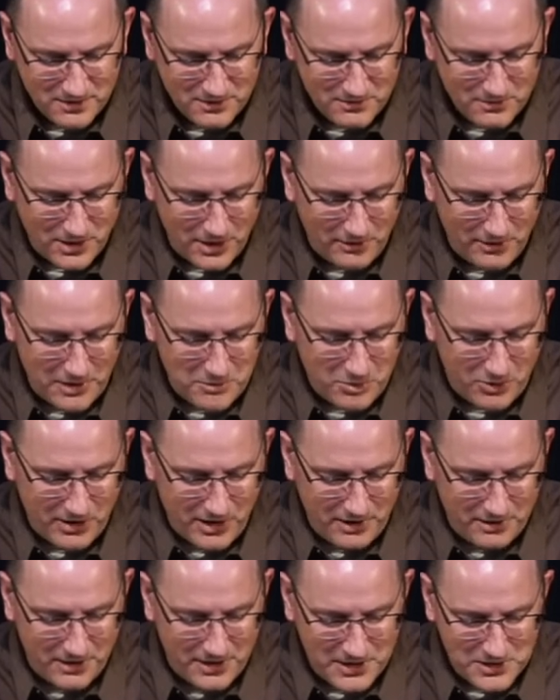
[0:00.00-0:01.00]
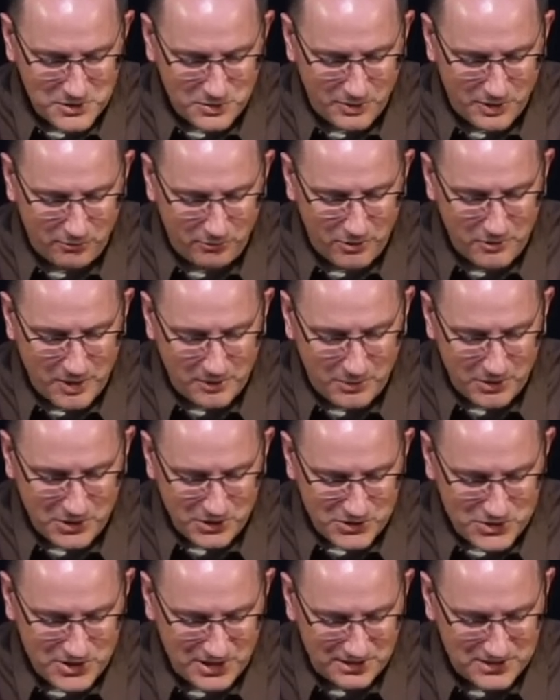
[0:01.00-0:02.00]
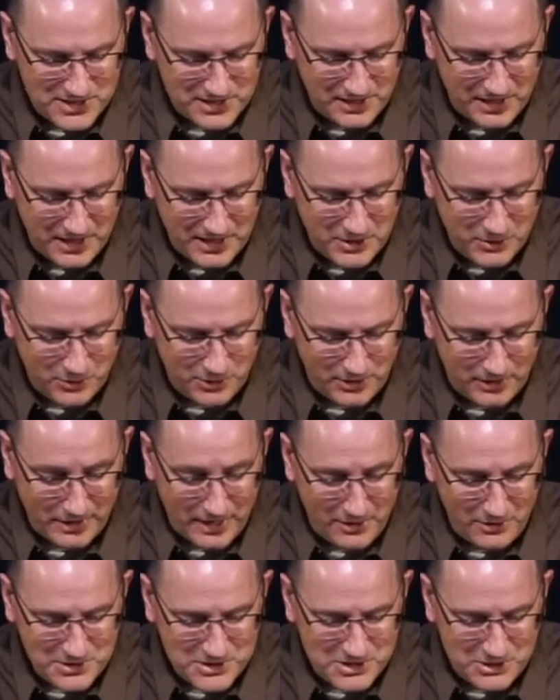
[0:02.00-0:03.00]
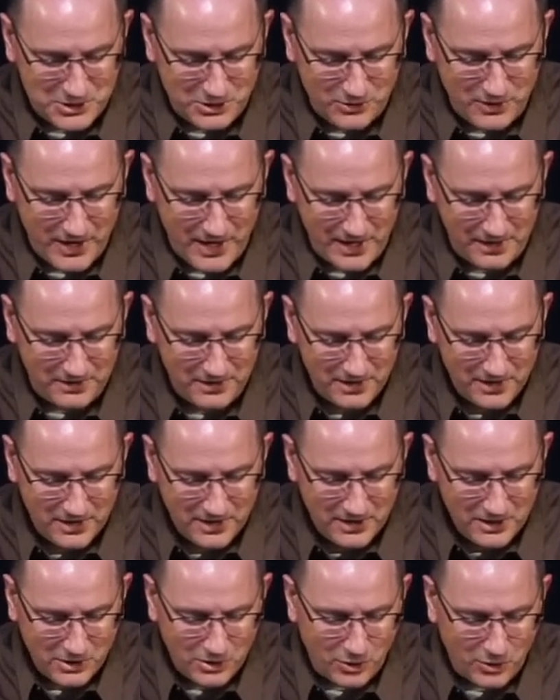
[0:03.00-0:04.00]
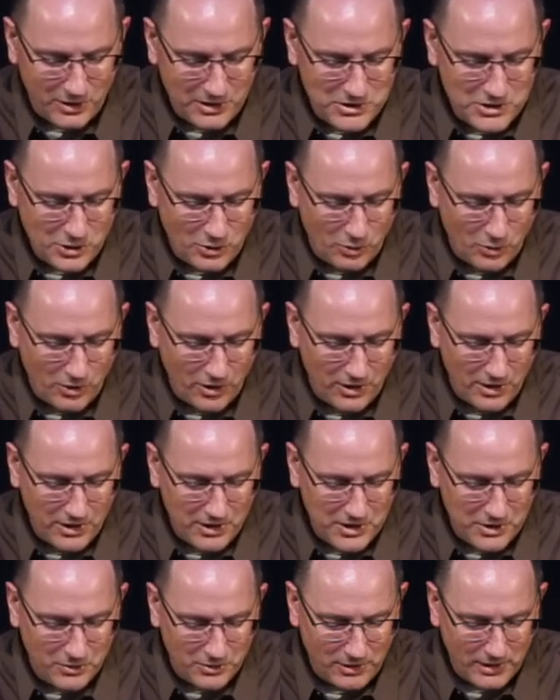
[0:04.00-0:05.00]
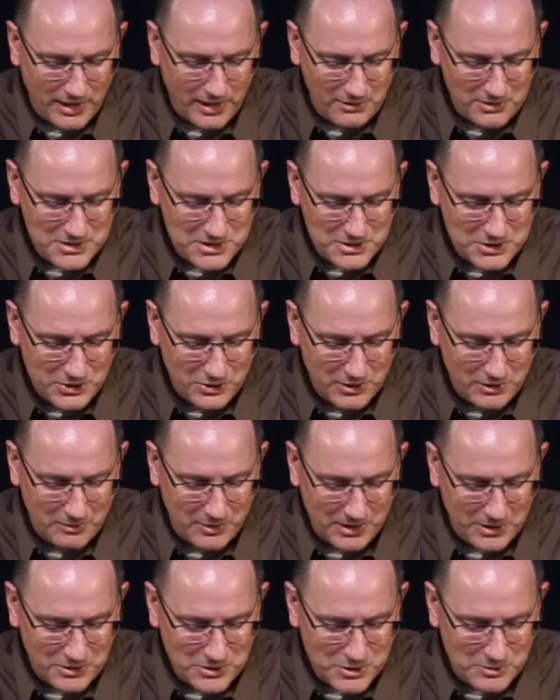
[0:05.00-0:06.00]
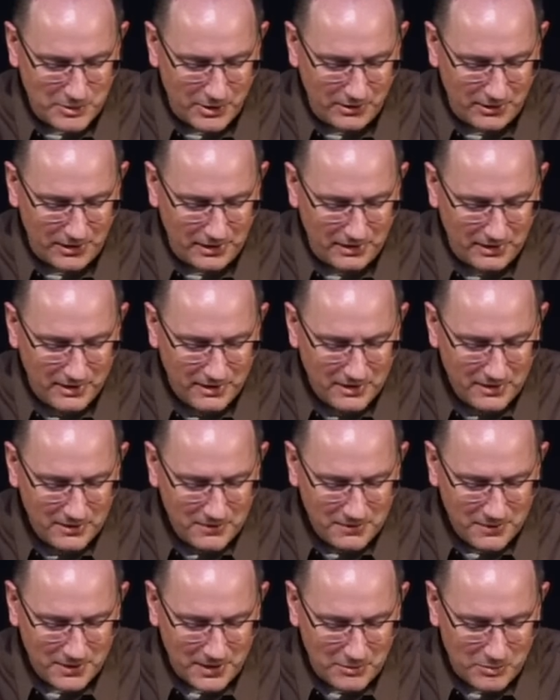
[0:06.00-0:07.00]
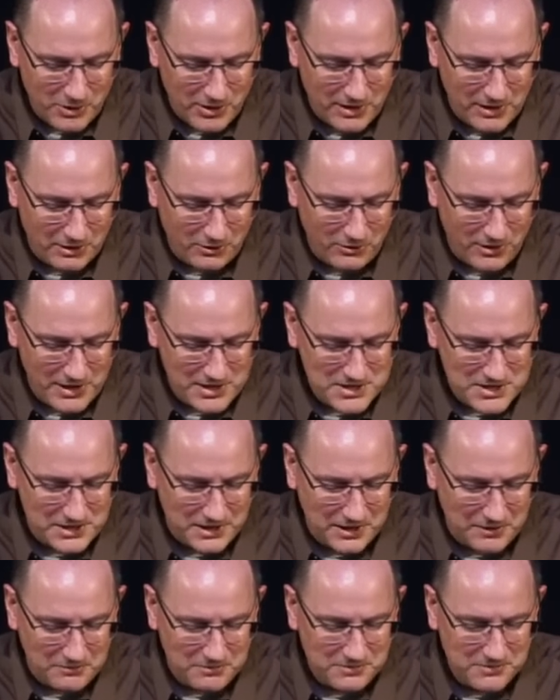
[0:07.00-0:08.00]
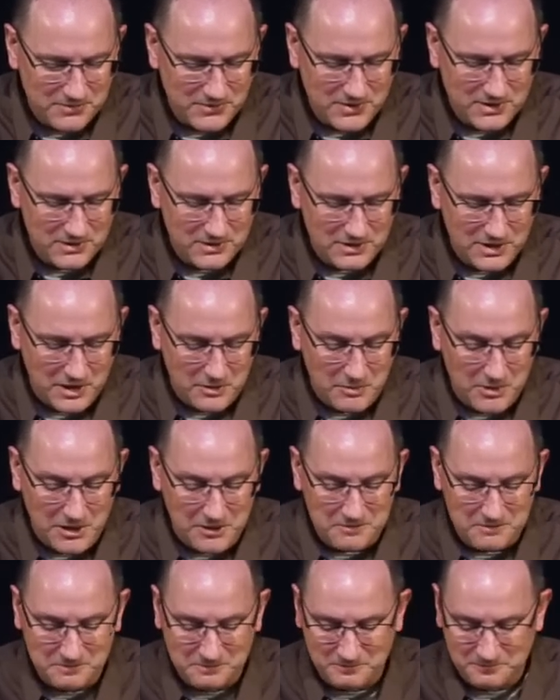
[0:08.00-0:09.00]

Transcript: Father, I pray that as we remember your Son today, you would allow us to do that according to your word. You would allow us to do it by your Spirit. I pray it in Christ's name. Amen.